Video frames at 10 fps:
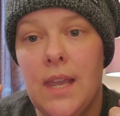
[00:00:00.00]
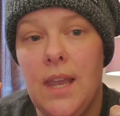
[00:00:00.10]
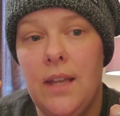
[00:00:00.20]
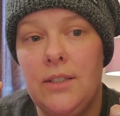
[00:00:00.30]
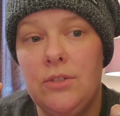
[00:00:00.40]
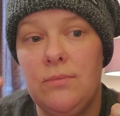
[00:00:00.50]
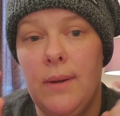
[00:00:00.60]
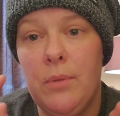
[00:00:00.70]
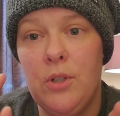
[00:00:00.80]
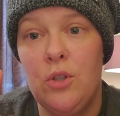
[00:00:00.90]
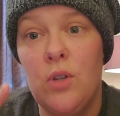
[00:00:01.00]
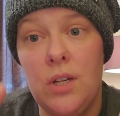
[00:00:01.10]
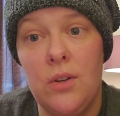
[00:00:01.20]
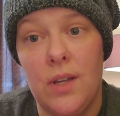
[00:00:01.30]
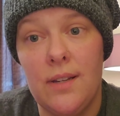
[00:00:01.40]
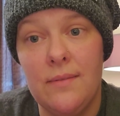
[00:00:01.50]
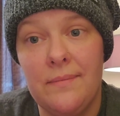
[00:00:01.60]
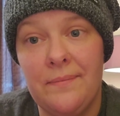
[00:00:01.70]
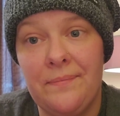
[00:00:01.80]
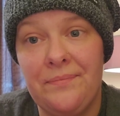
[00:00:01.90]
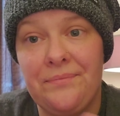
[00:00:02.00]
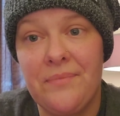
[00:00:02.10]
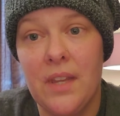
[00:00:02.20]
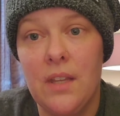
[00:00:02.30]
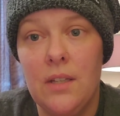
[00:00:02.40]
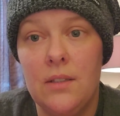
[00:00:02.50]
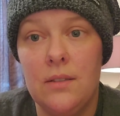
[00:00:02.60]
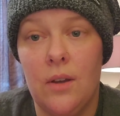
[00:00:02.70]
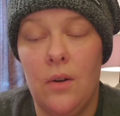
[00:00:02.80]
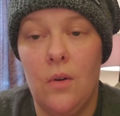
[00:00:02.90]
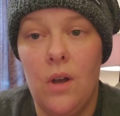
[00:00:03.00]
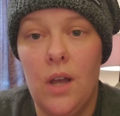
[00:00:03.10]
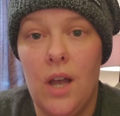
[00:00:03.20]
And just remember, you can do it. So